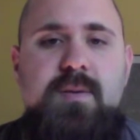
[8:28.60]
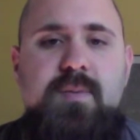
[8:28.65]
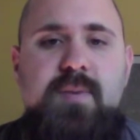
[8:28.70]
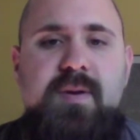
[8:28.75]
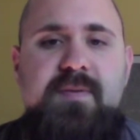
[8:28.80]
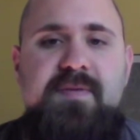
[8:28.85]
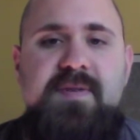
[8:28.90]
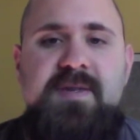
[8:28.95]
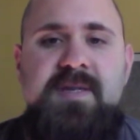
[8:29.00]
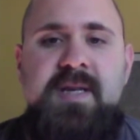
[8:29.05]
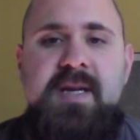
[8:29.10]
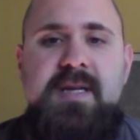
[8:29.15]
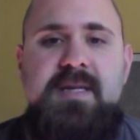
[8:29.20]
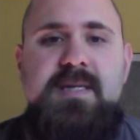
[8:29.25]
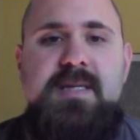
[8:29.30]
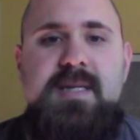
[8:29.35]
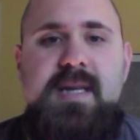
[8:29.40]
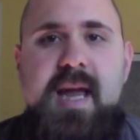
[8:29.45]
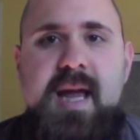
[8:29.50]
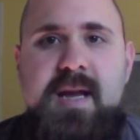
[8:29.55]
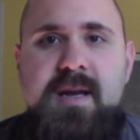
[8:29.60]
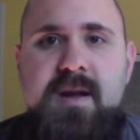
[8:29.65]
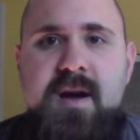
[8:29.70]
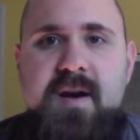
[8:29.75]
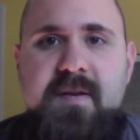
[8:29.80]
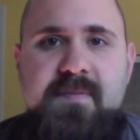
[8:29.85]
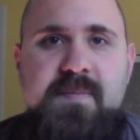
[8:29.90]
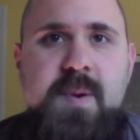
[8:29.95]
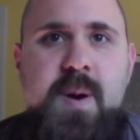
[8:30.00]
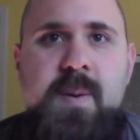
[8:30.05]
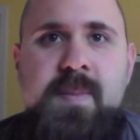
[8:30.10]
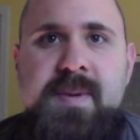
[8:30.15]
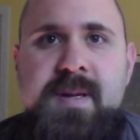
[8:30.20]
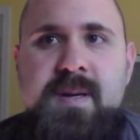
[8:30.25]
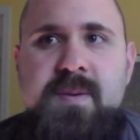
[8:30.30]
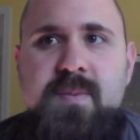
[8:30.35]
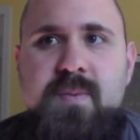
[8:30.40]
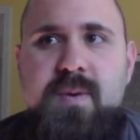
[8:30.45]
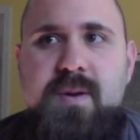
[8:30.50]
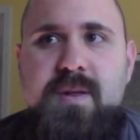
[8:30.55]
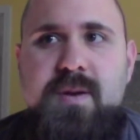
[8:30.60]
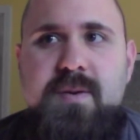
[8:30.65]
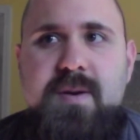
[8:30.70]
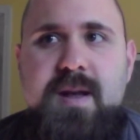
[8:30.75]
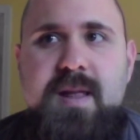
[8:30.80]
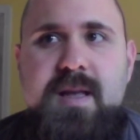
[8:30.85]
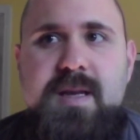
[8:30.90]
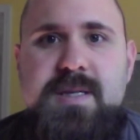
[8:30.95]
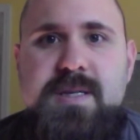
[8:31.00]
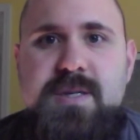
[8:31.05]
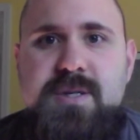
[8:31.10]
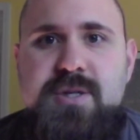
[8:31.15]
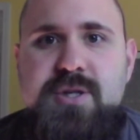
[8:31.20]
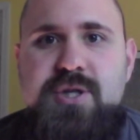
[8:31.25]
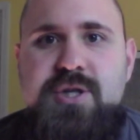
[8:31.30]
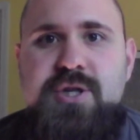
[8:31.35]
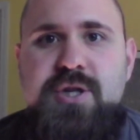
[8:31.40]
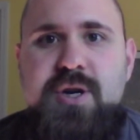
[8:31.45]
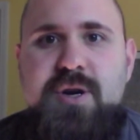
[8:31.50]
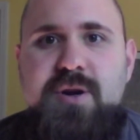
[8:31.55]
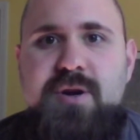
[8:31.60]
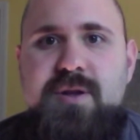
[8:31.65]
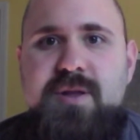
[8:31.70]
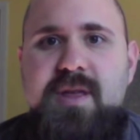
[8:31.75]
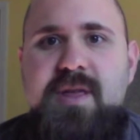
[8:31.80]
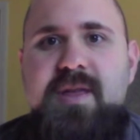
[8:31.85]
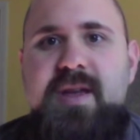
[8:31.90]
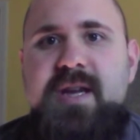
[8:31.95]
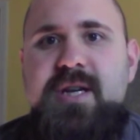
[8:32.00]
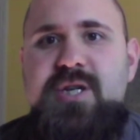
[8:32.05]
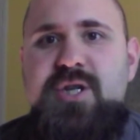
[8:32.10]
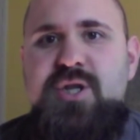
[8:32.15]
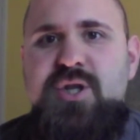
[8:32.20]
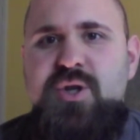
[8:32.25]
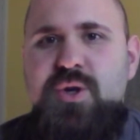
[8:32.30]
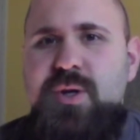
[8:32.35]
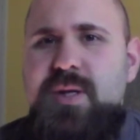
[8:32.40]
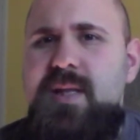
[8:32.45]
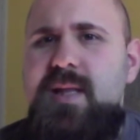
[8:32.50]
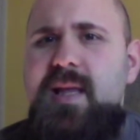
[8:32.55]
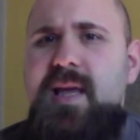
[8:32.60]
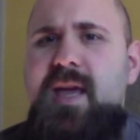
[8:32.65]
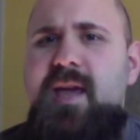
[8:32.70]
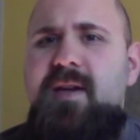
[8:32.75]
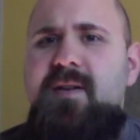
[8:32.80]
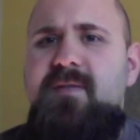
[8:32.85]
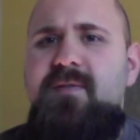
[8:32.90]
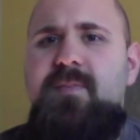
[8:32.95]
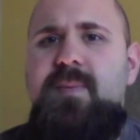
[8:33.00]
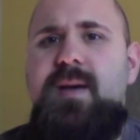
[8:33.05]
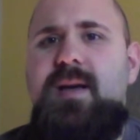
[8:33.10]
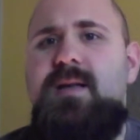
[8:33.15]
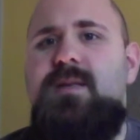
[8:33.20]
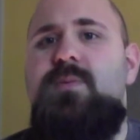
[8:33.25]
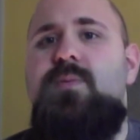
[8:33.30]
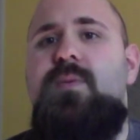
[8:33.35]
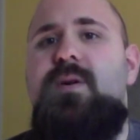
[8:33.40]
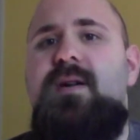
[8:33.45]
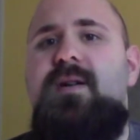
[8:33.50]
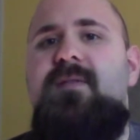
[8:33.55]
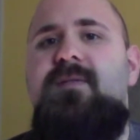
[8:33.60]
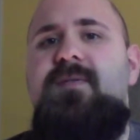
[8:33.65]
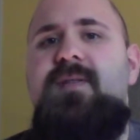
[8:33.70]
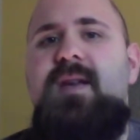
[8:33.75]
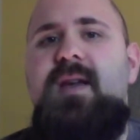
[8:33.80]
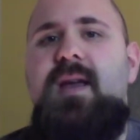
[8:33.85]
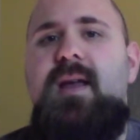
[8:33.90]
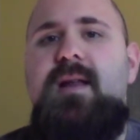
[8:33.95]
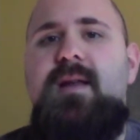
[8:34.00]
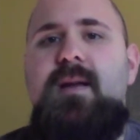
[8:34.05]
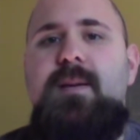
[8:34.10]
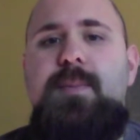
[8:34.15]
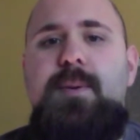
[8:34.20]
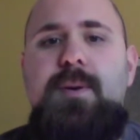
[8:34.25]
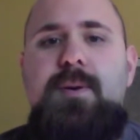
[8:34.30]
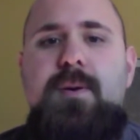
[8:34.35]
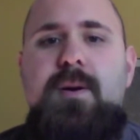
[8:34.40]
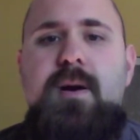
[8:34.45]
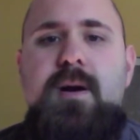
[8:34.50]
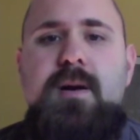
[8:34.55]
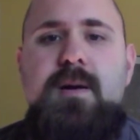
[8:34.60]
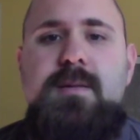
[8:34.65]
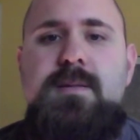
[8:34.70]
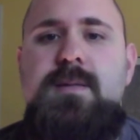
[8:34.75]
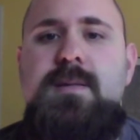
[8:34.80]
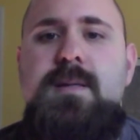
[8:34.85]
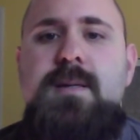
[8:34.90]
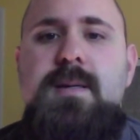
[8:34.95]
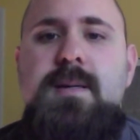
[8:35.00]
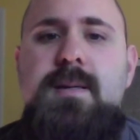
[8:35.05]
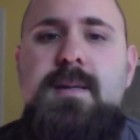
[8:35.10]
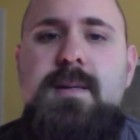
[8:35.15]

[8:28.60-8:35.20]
We have this nice standoff moment where the Kralis aren't sure that they should leave because what if they get double-crossed?